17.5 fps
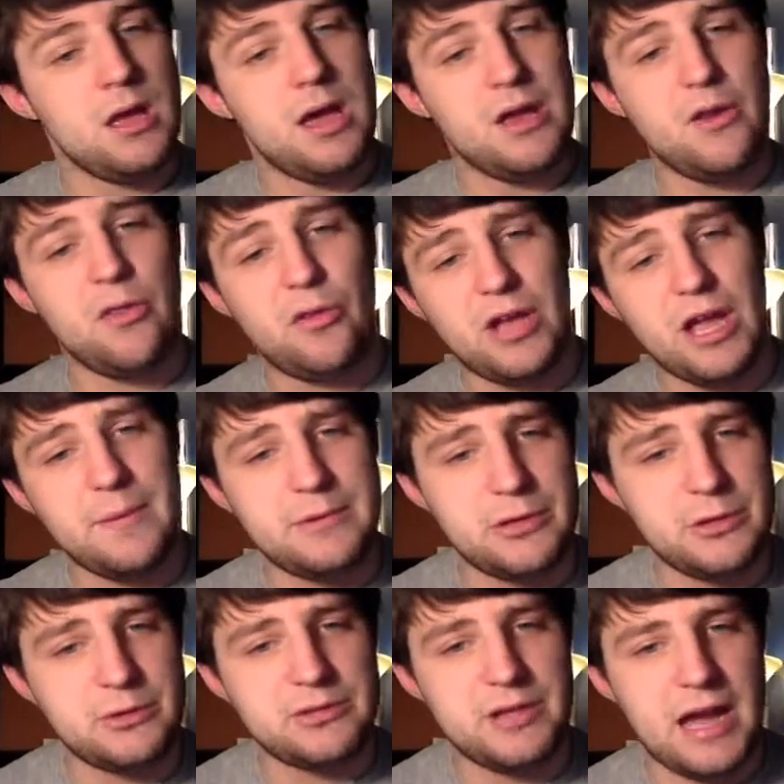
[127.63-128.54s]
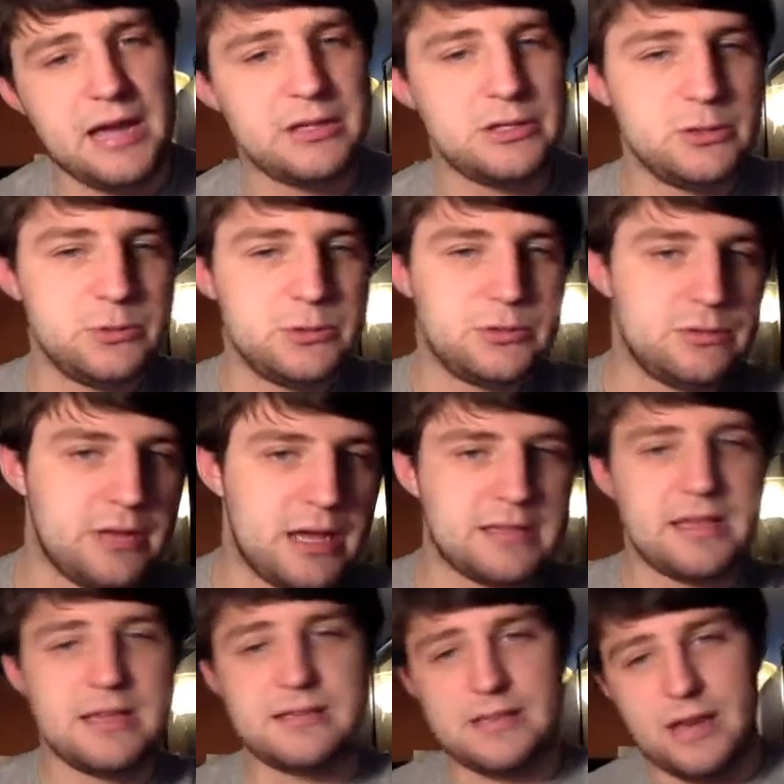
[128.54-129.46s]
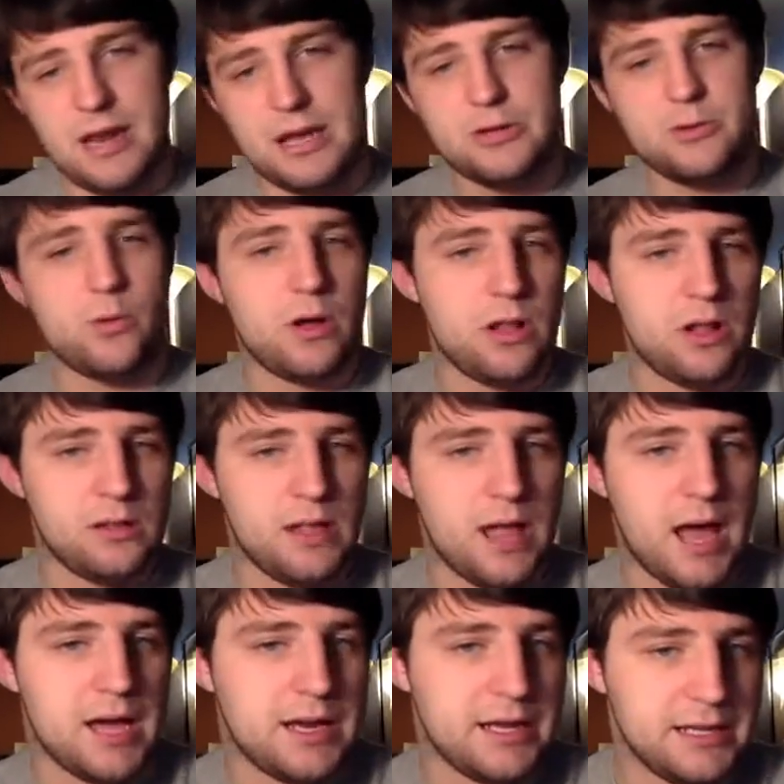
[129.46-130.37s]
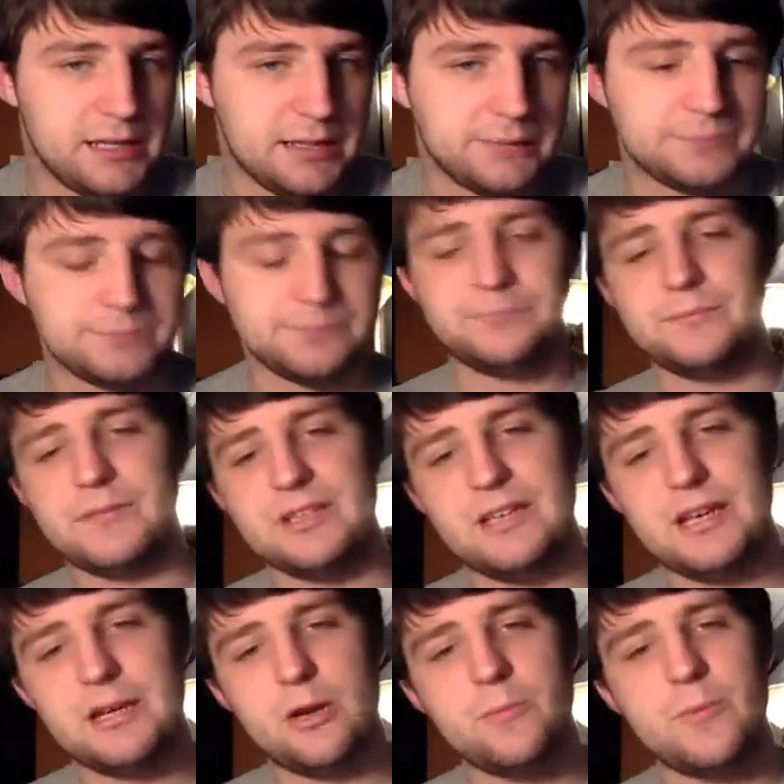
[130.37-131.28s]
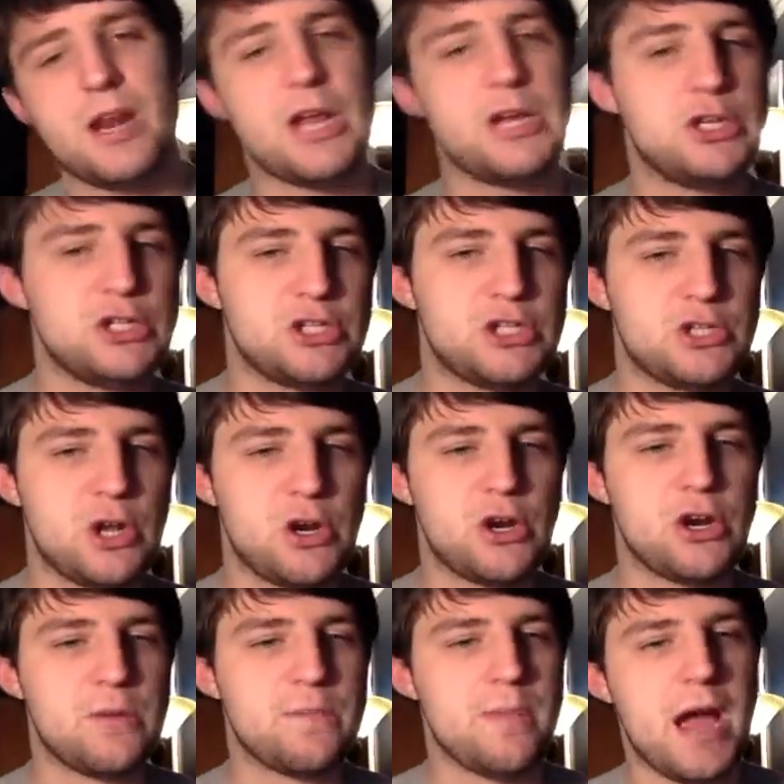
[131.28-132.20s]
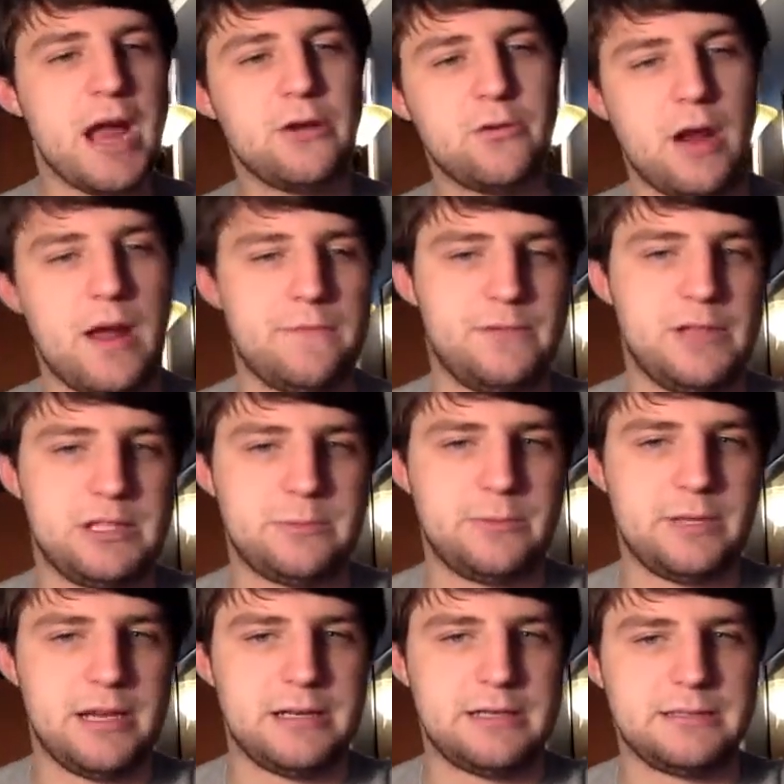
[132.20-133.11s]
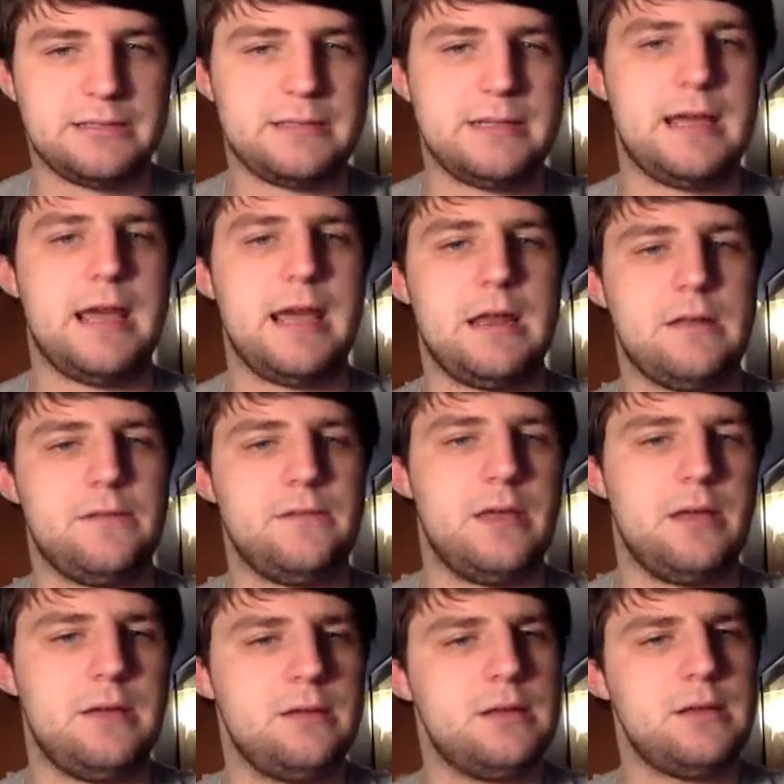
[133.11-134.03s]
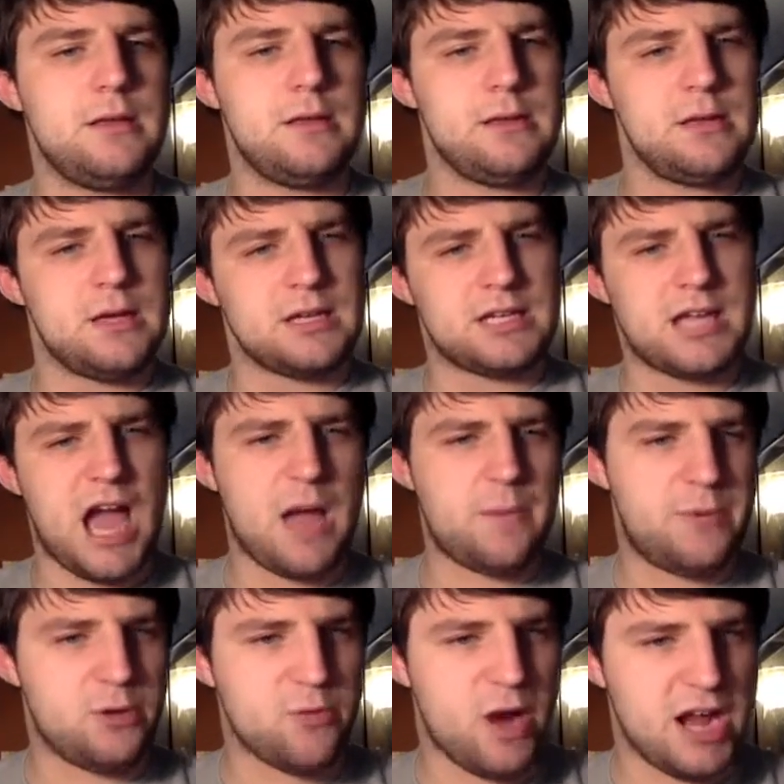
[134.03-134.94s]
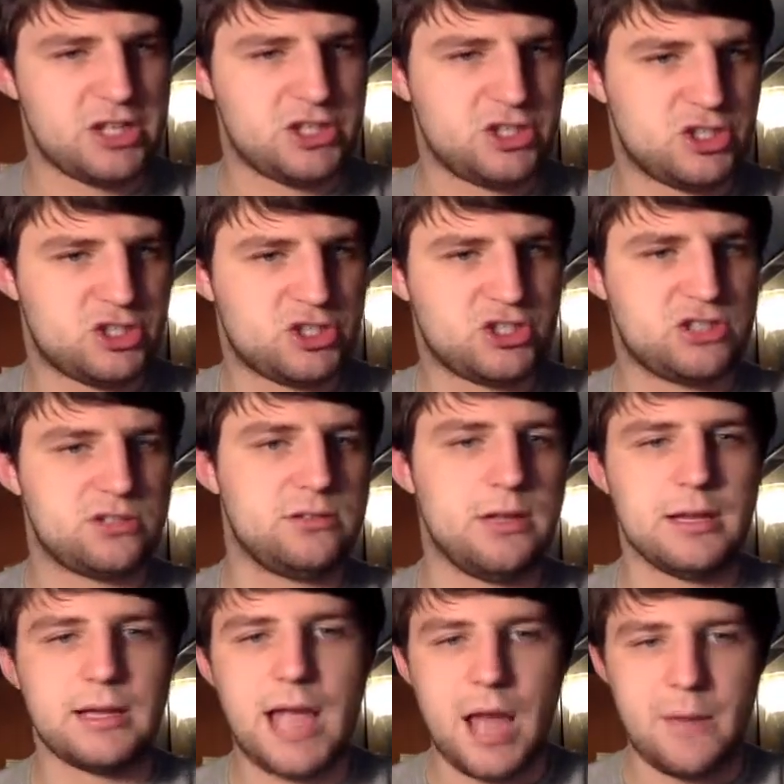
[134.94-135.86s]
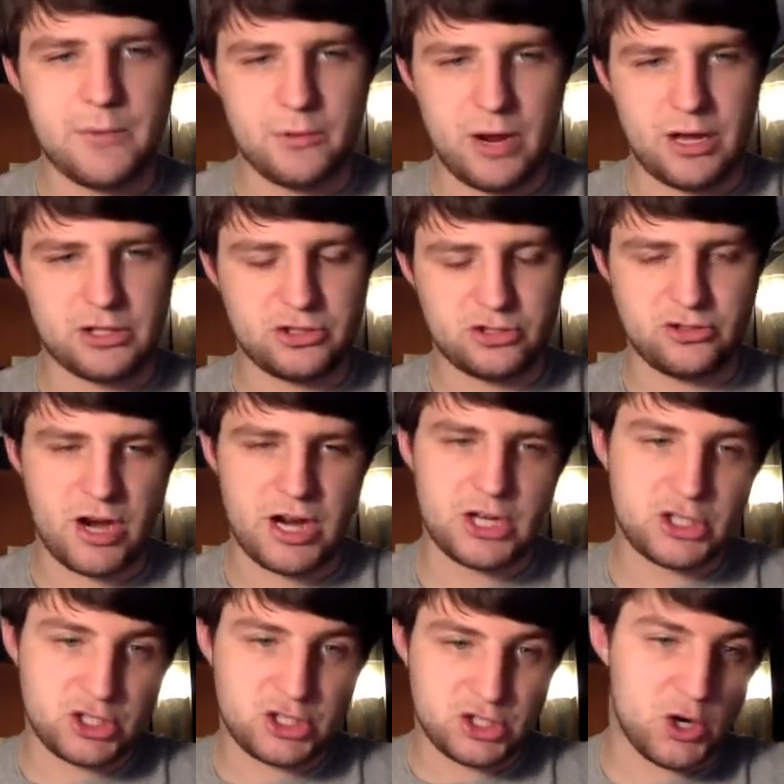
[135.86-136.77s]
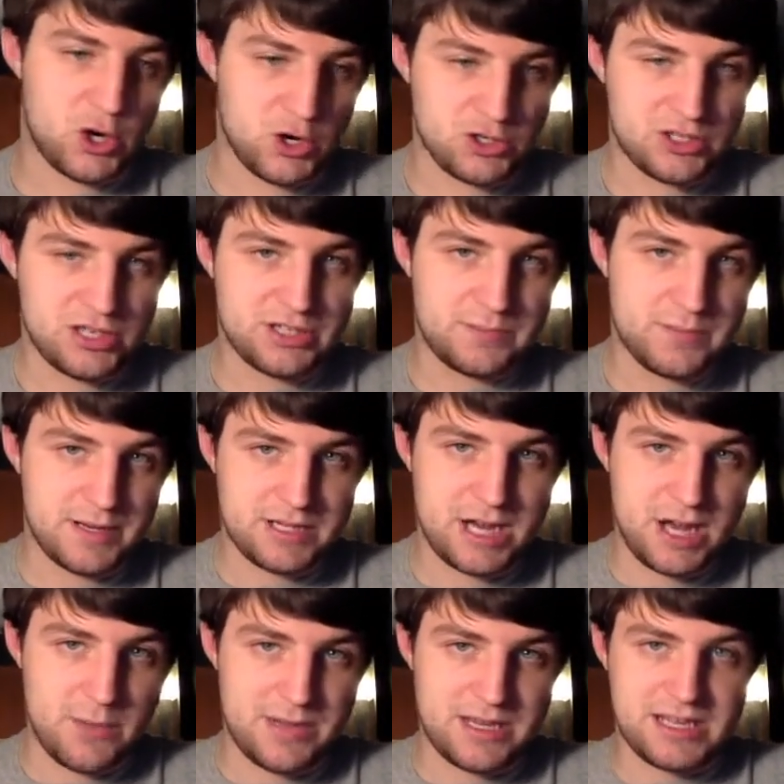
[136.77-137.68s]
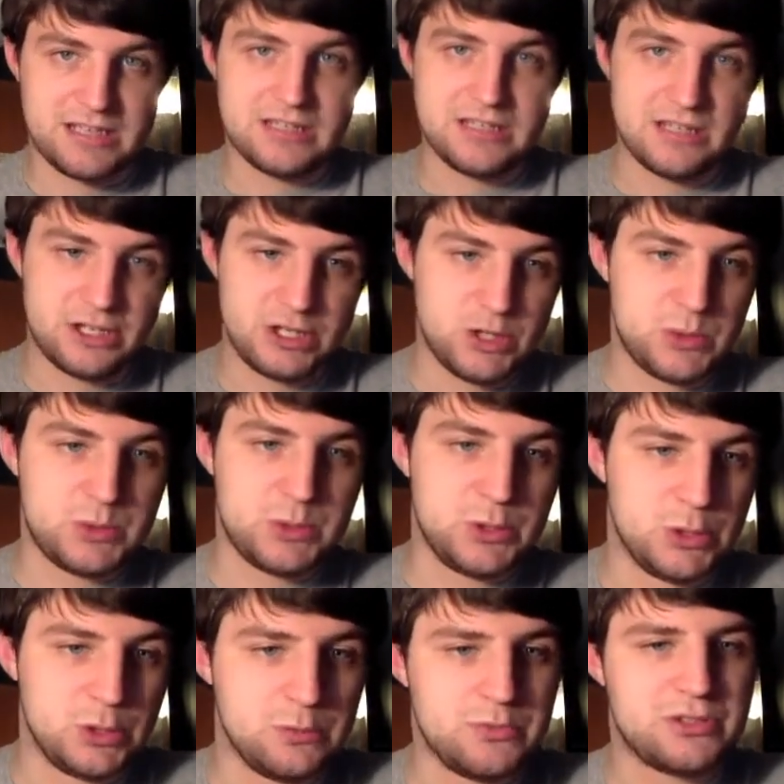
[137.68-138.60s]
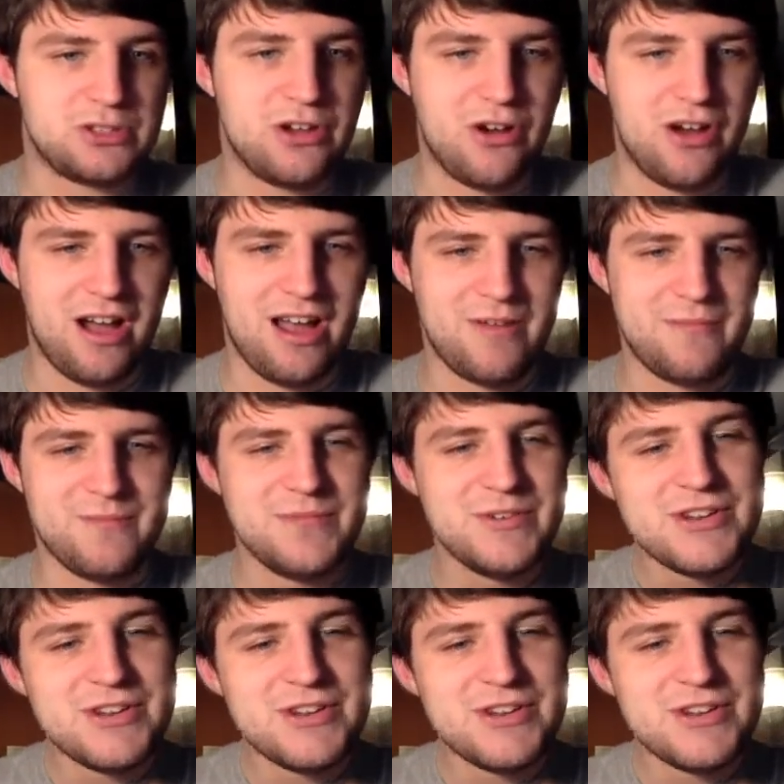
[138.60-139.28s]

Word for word: other gaming news, I do, as I said, I dwell a lot in Nintendo, but I just started a Minecraft Let's Play to stay out of the copyrights, the copyright strike surge that's been coming into YouTube. So I'm